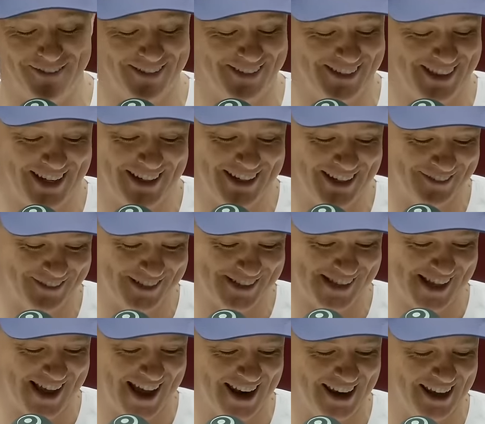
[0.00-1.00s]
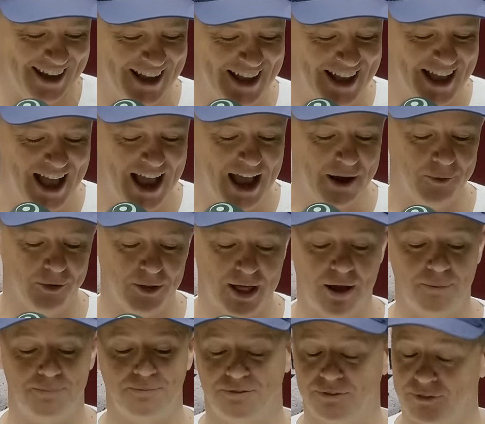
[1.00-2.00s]
How unlucky was that? And we'll
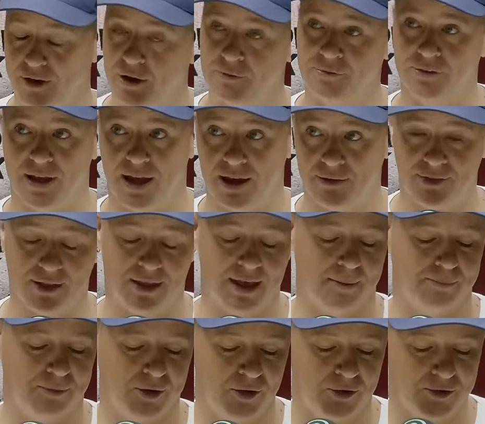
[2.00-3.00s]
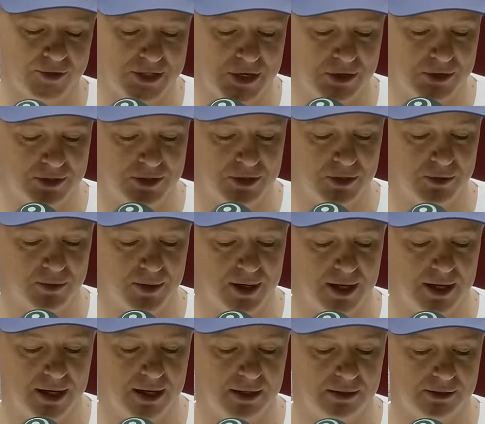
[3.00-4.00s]
have, hopefully have the captain on soon to,
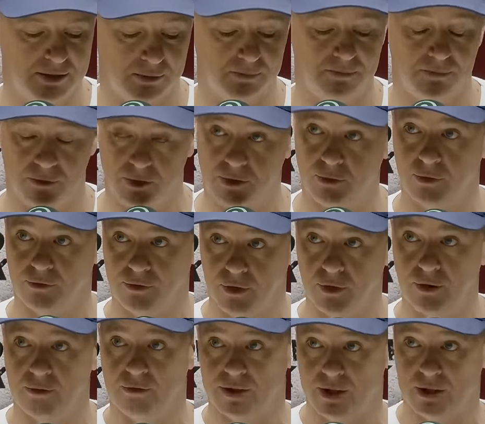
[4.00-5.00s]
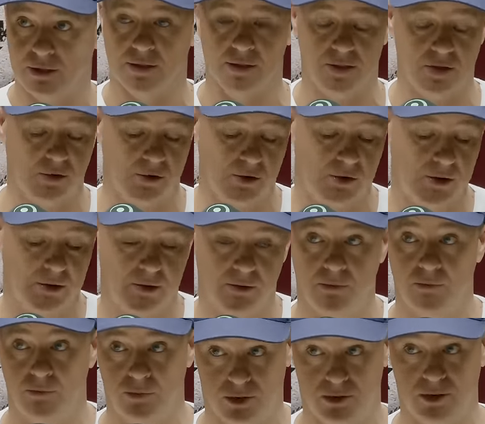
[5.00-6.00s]
uh, to to review everything that's gone on
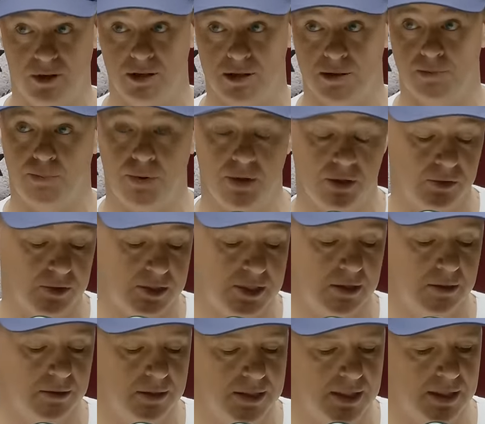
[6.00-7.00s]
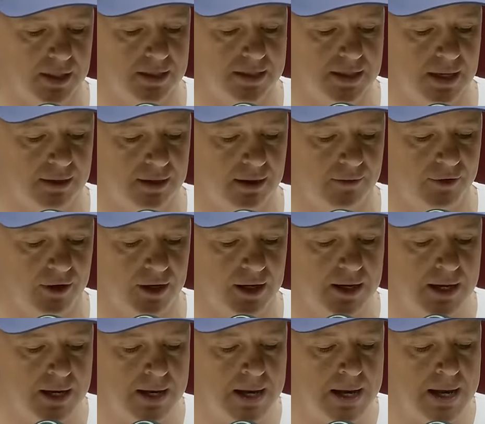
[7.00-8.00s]
in what is a pretty good series against South
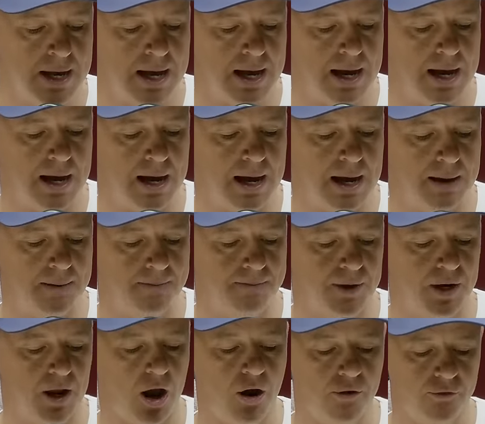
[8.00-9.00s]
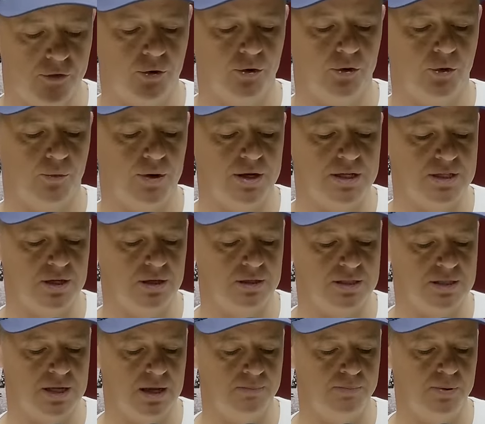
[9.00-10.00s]
Africa. Um, but overall, the
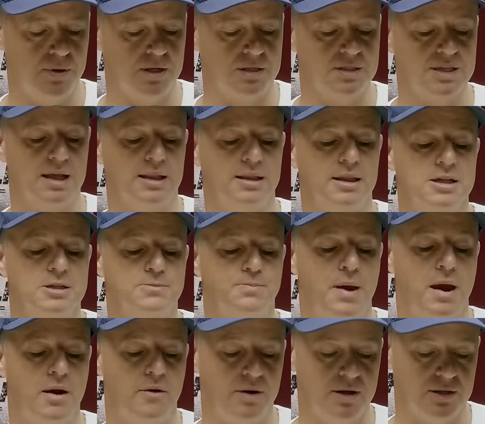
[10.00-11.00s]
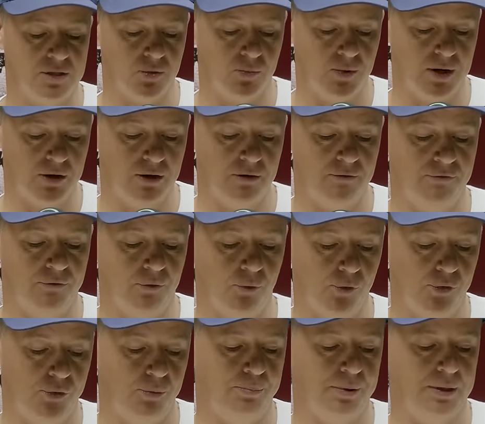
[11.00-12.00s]
research team predicts Elise Perry to win her
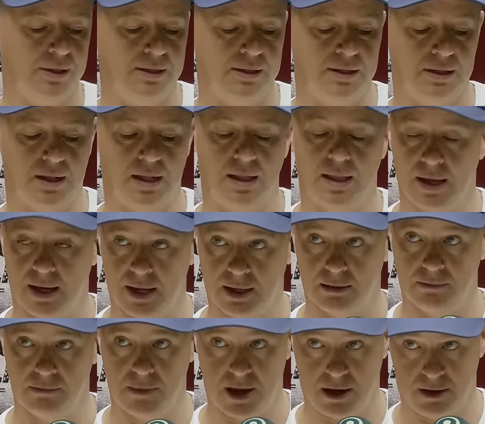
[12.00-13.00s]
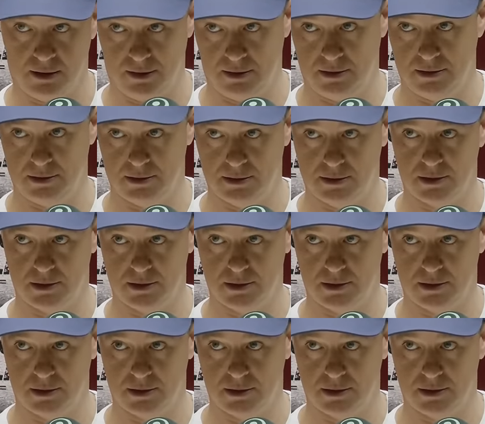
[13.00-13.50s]
fourth Belinda Clark medal.